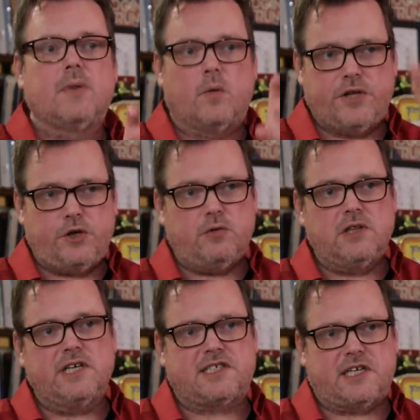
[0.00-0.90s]
But when you
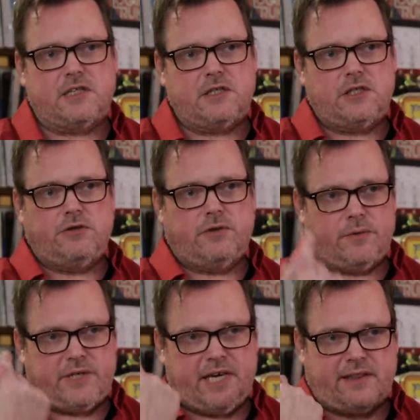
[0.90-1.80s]
listen, you
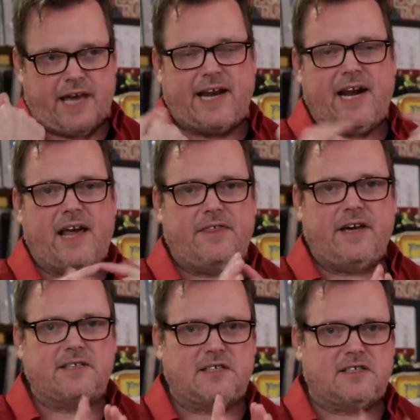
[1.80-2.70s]
don't get that. And I
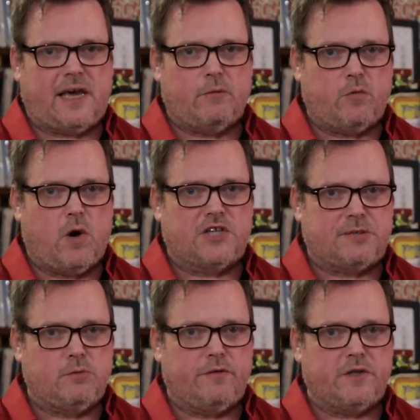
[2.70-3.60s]
think it's the same with
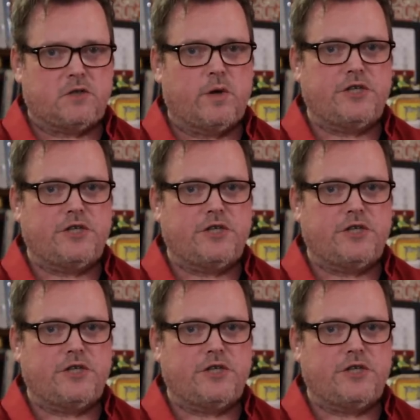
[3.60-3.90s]
watching movies.